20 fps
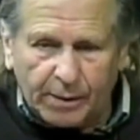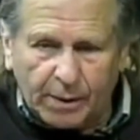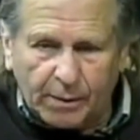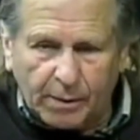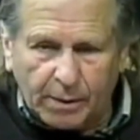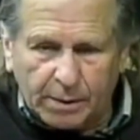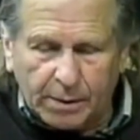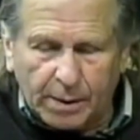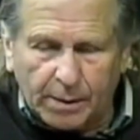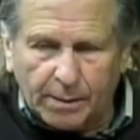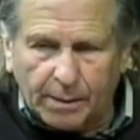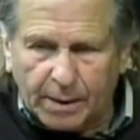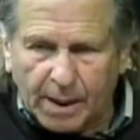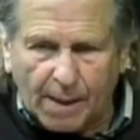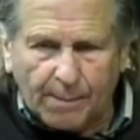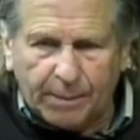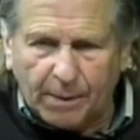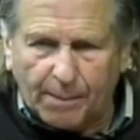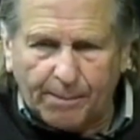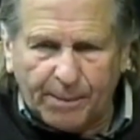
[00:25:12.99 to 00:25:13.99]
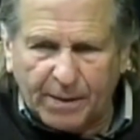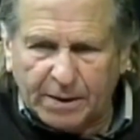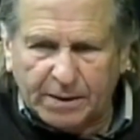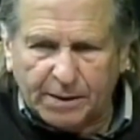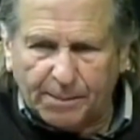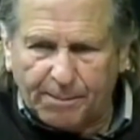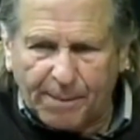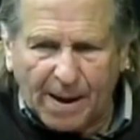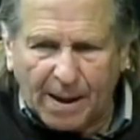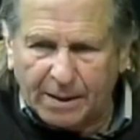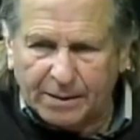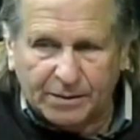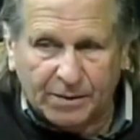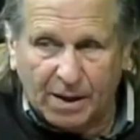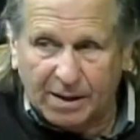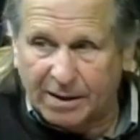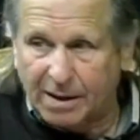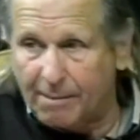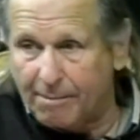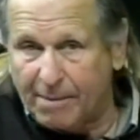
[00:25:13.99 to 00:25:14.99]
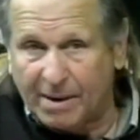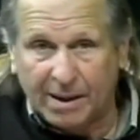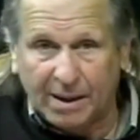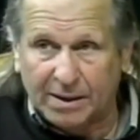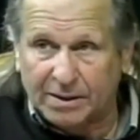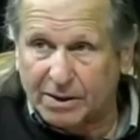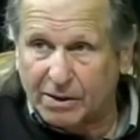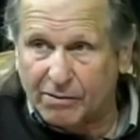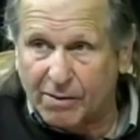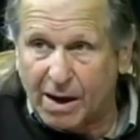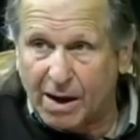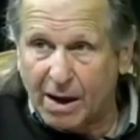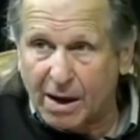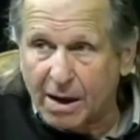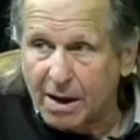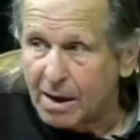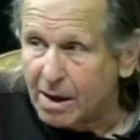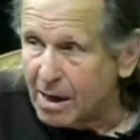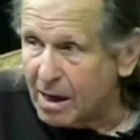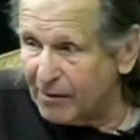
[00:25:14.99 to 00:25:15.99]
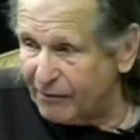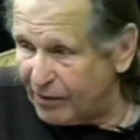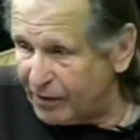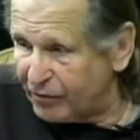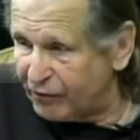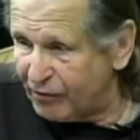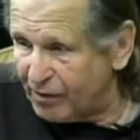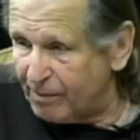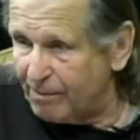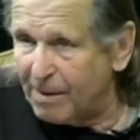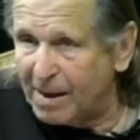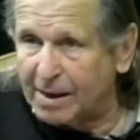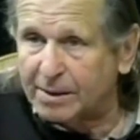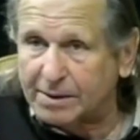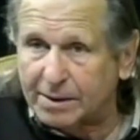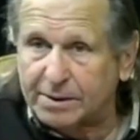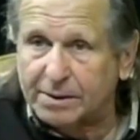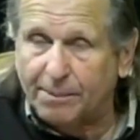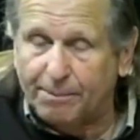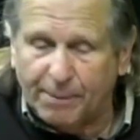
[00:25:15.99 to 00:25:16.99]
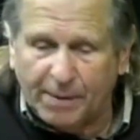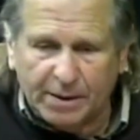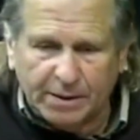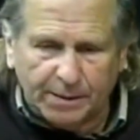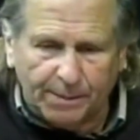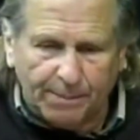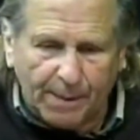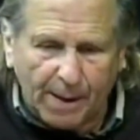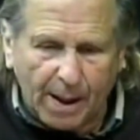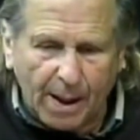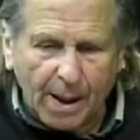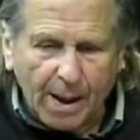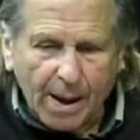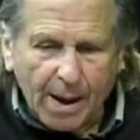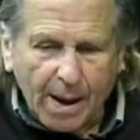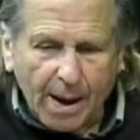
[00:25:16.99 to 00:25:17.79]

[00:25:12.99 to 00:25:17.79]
There were a couple of pizza parlors, not that many as there are. Every three minutes there's a pizza parlor.